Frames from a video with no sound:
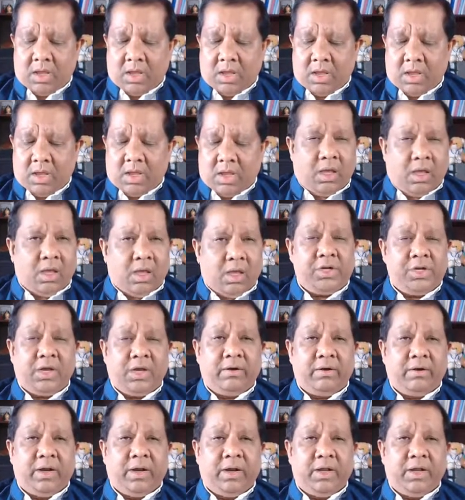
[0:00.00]
Uh, Shia
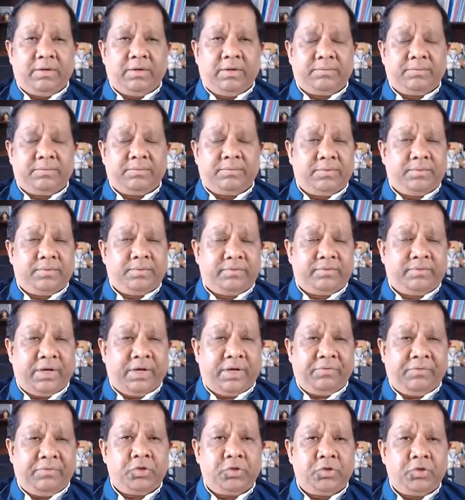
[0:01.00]
uh,
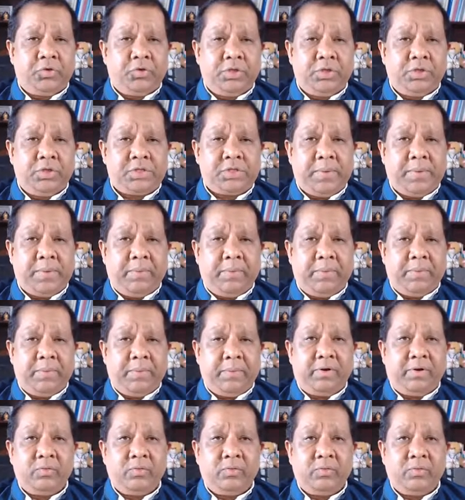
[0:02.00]
referred to this
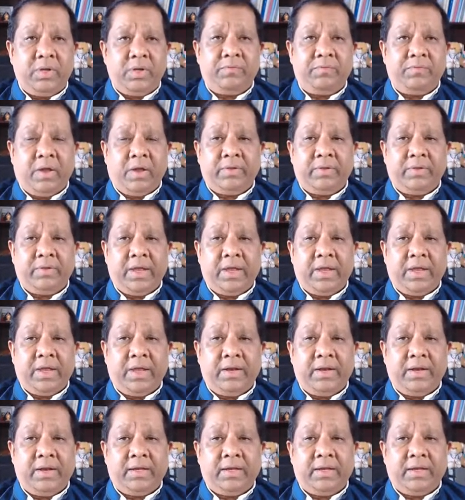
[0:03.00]
paper, we found
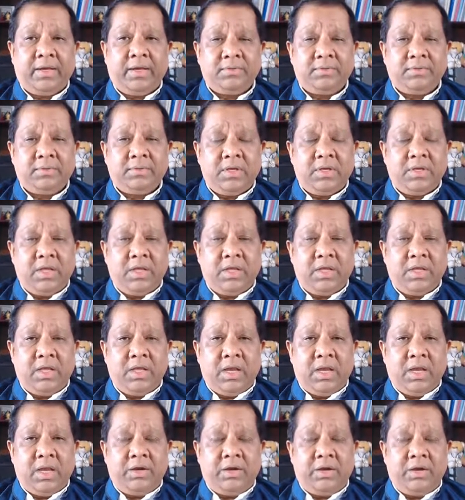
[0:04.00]
that in a
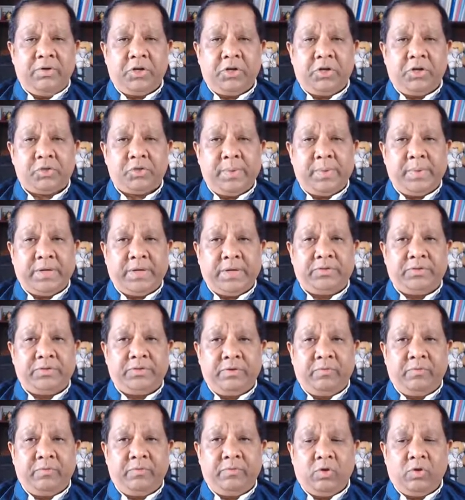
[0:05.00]
in a
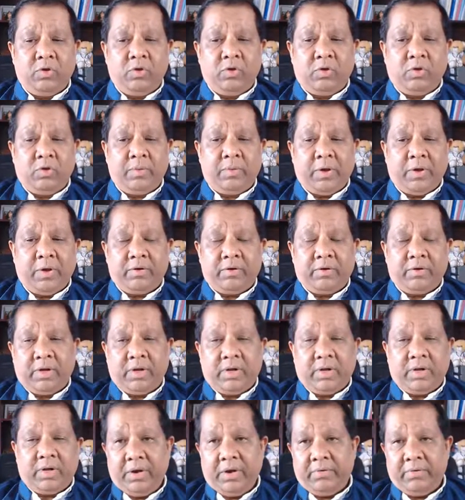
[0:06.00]
retrospective review of about
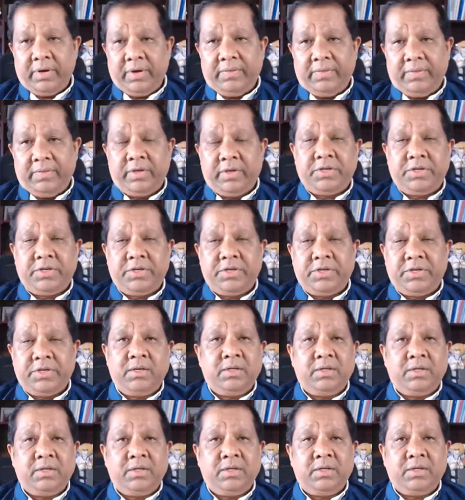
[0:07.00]

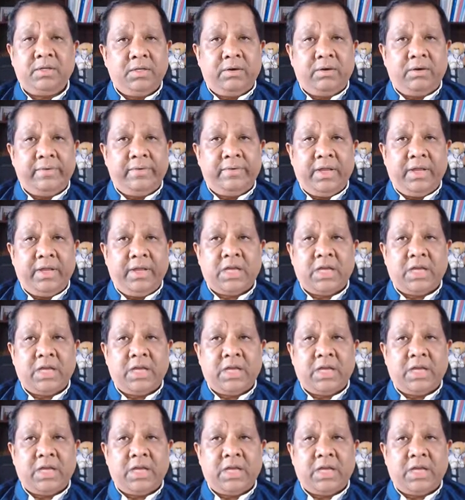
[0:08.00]
113 real
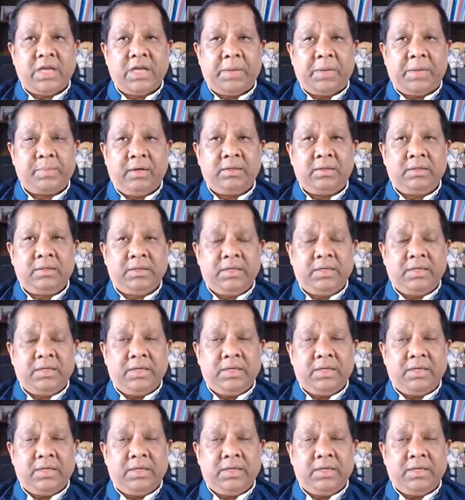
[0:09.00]
time spinal